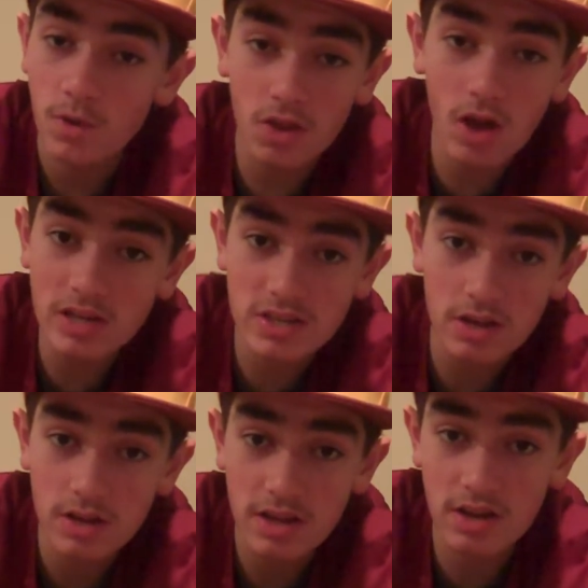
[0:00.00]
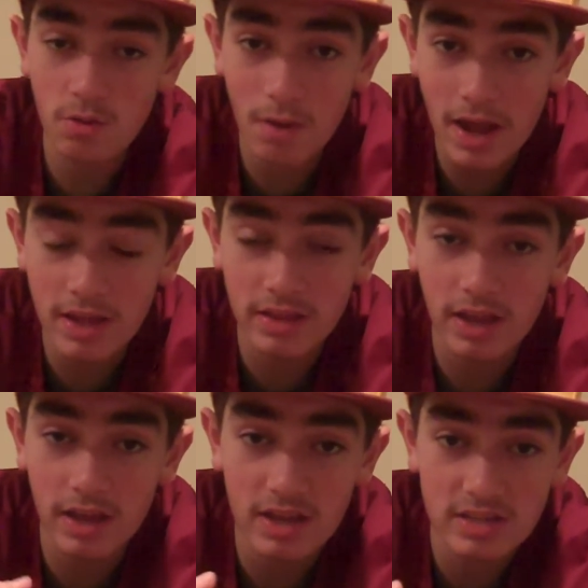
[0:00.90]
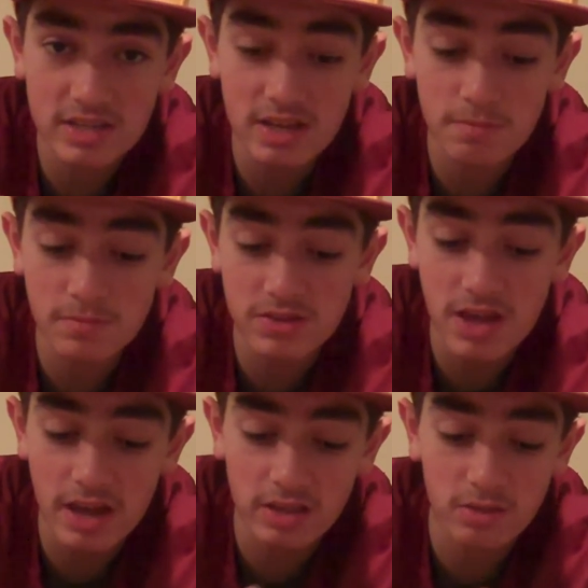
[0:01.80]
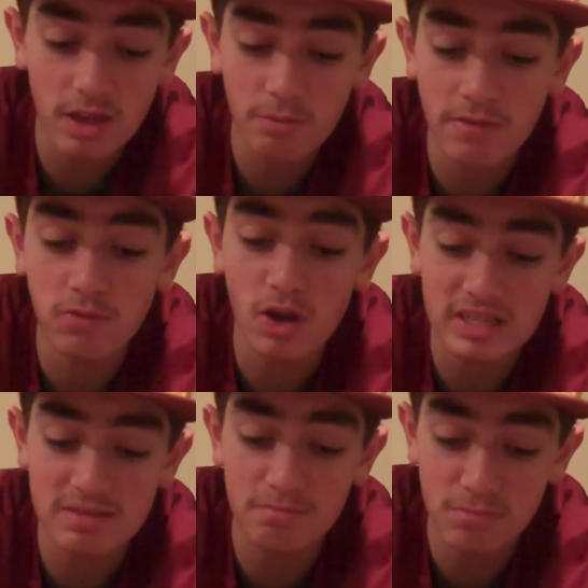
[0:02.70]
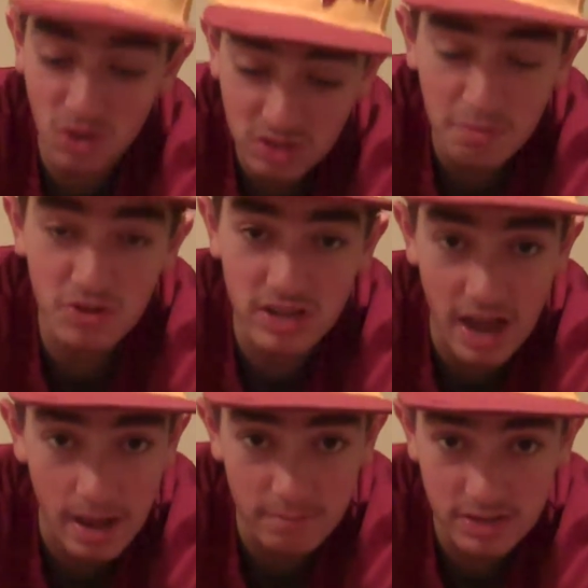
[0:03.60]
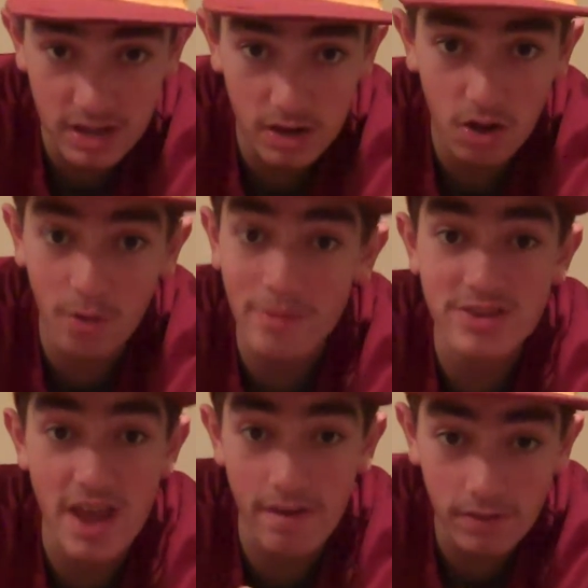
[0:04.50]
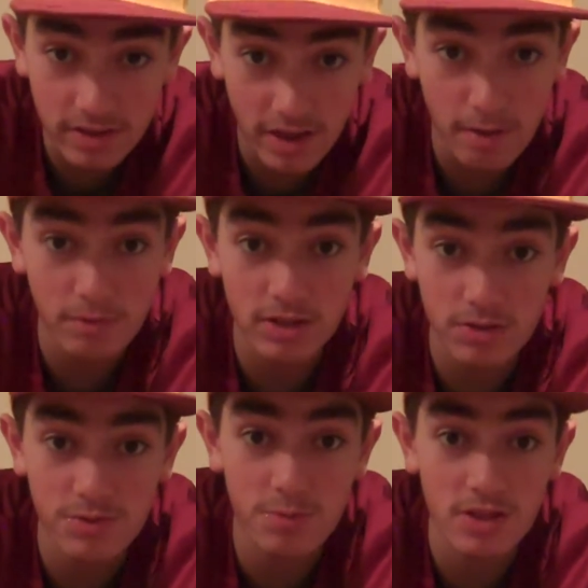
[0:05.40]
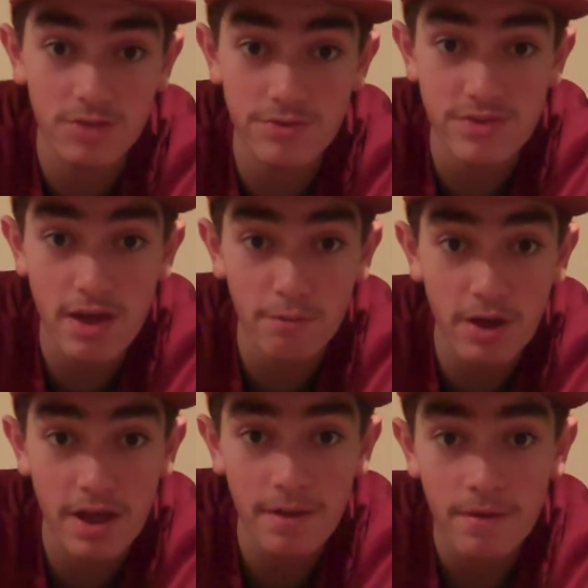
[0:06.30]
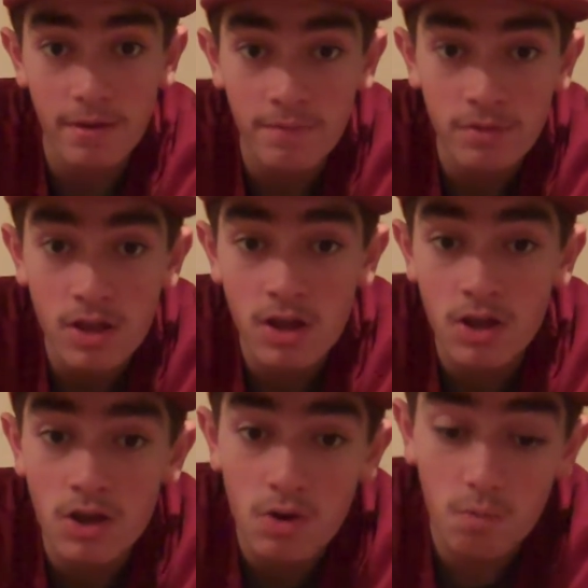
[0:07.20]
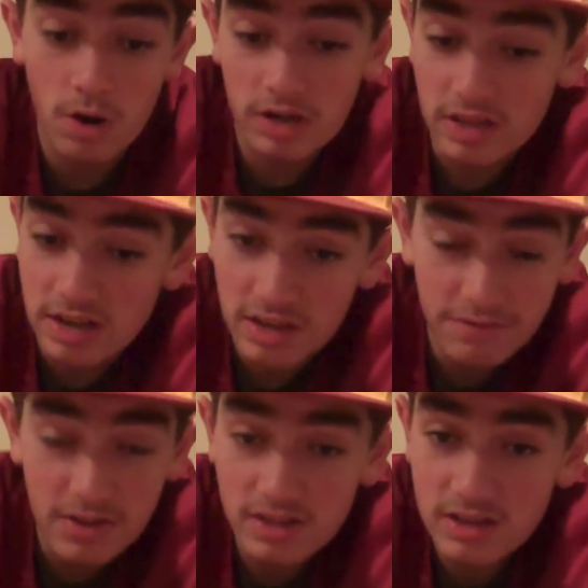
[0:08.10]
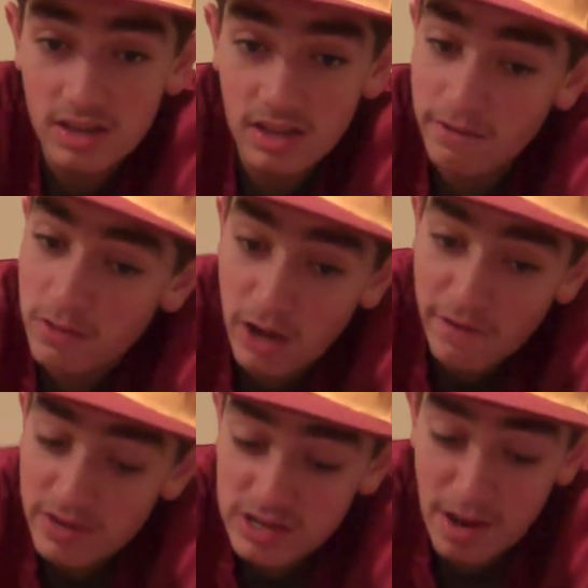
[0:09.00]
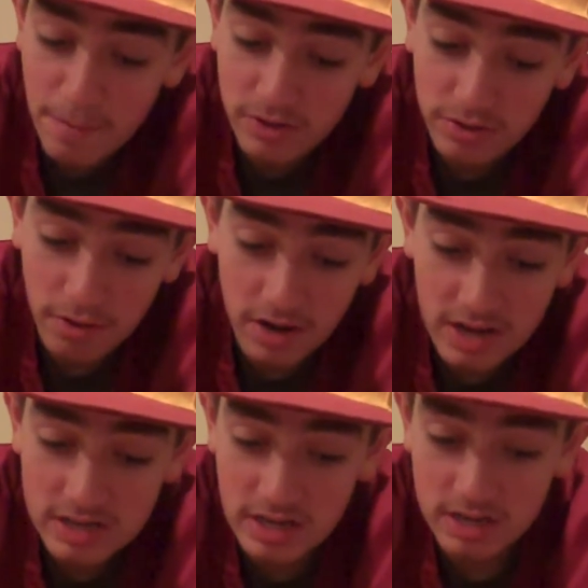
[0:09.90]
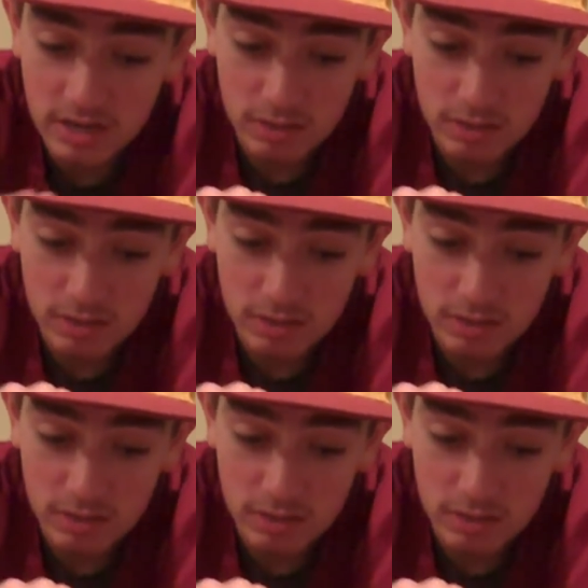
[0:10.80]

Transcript: we lost in a way that it seems like that we've lost multiple times in. Almost every time we lose that way. Where the defense can give the offense opportunities, it